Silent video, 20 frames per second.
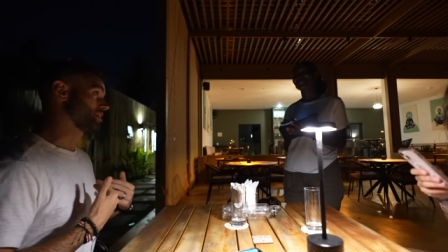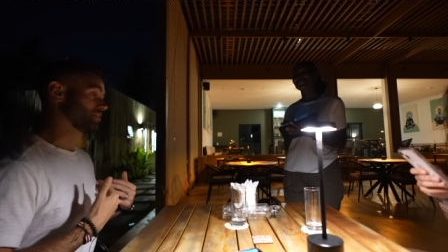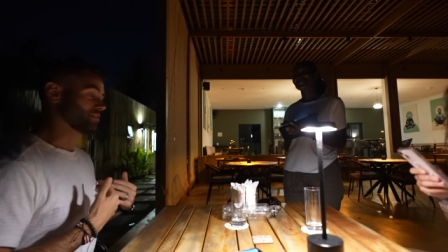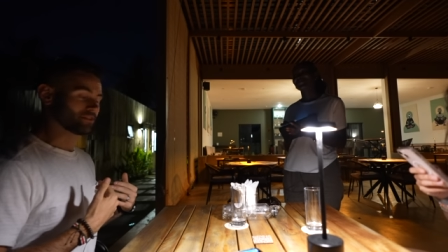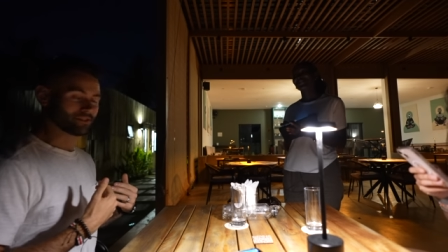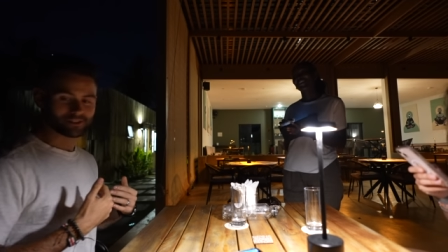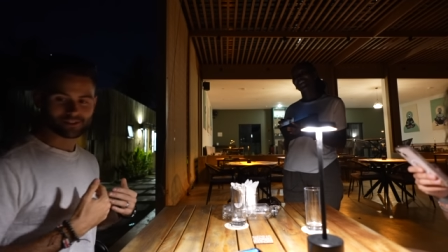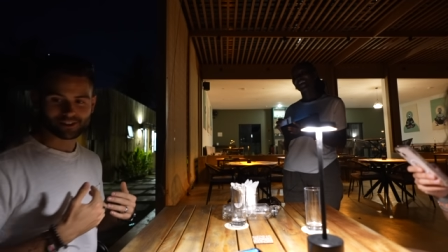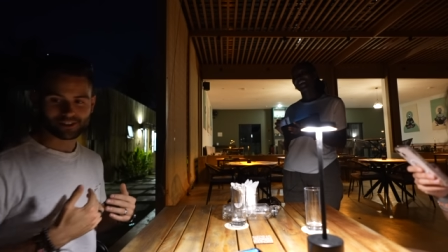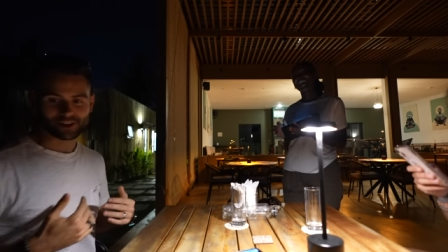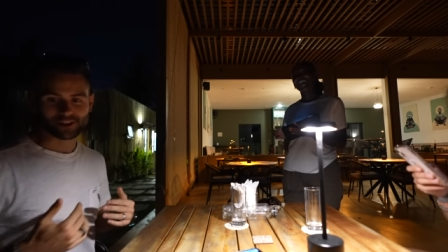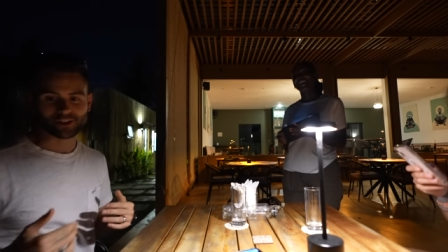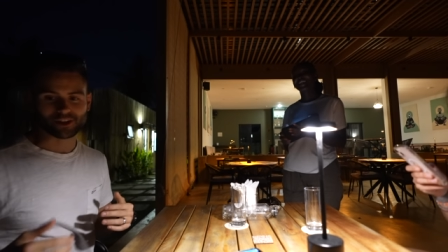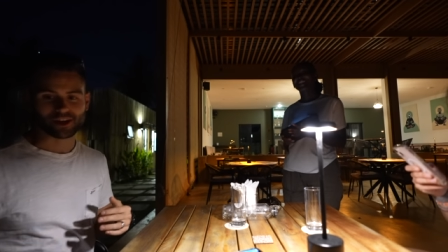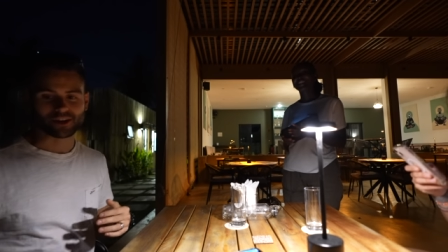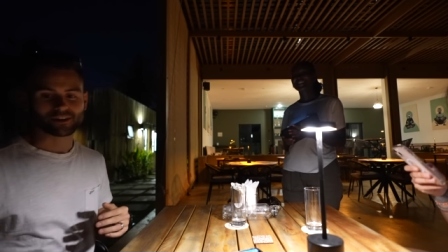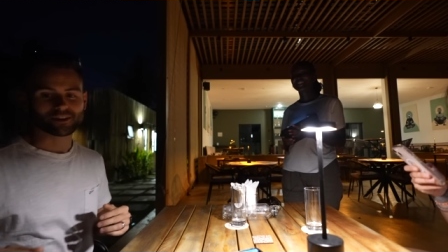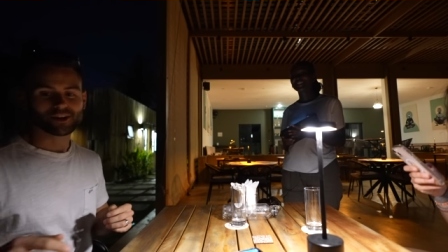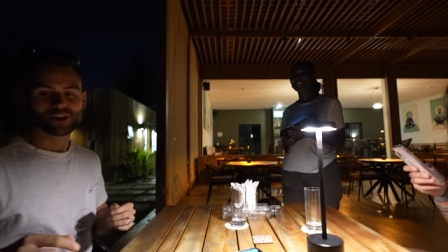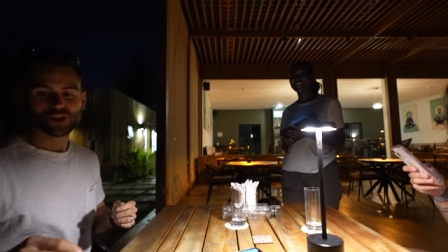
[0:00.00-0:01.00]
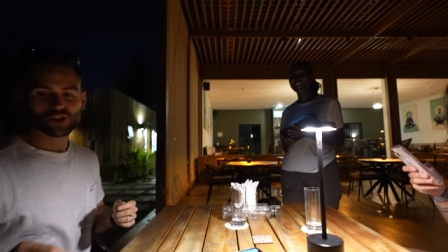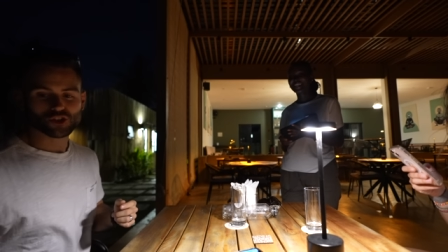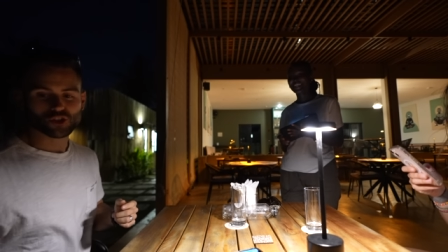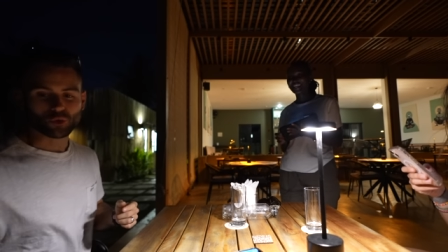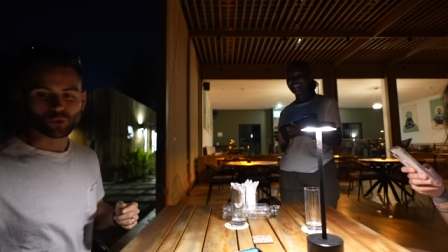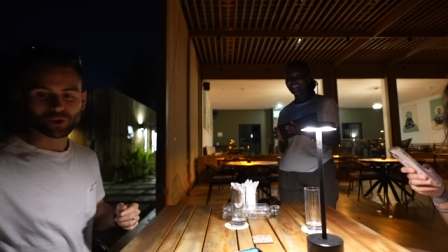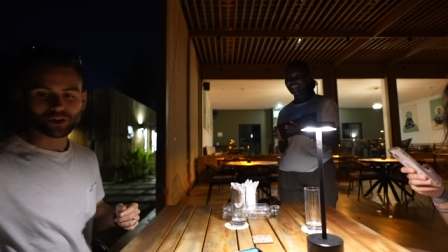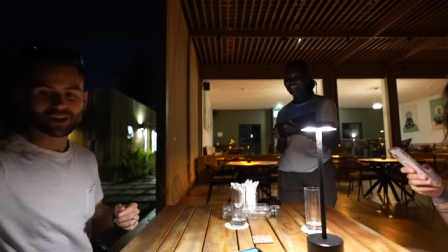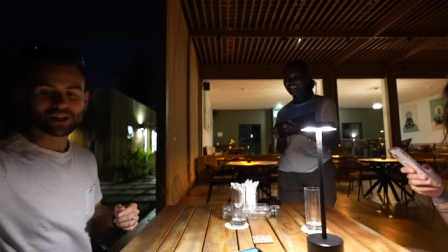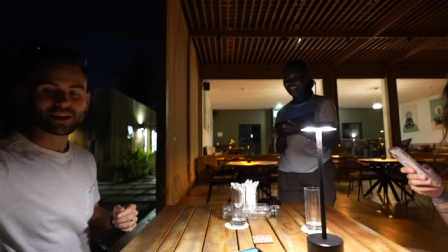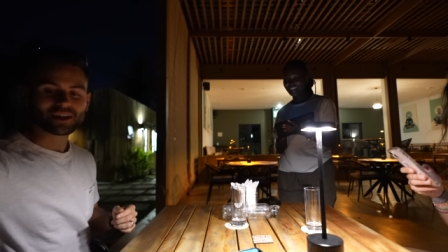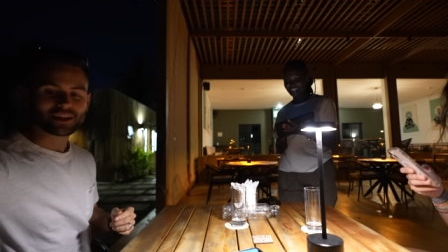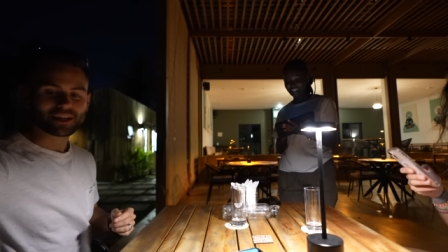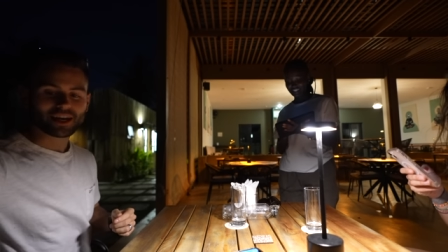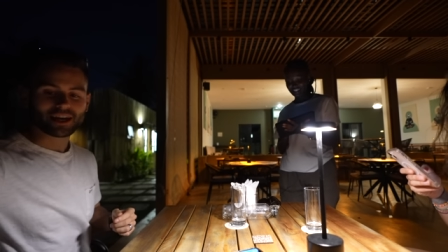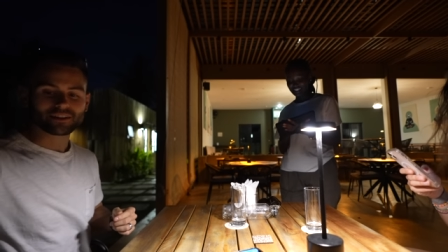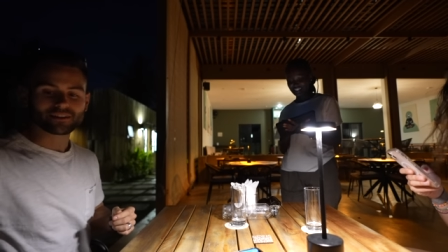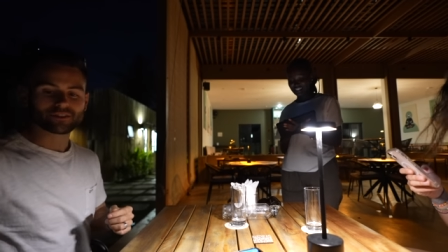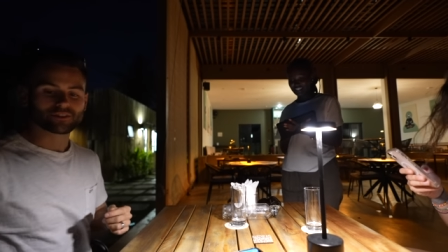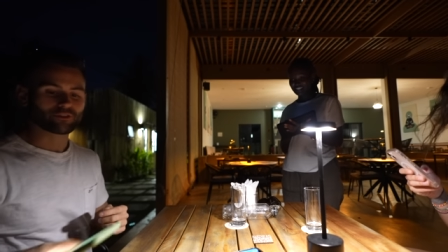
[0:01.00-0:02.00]
Okay. okay. So we're gonna
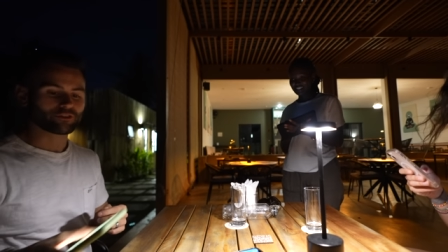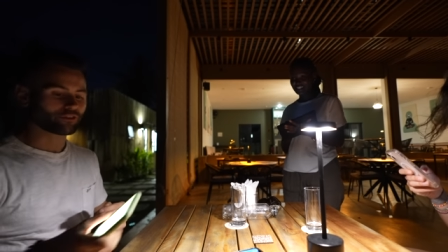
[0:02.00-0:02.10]
get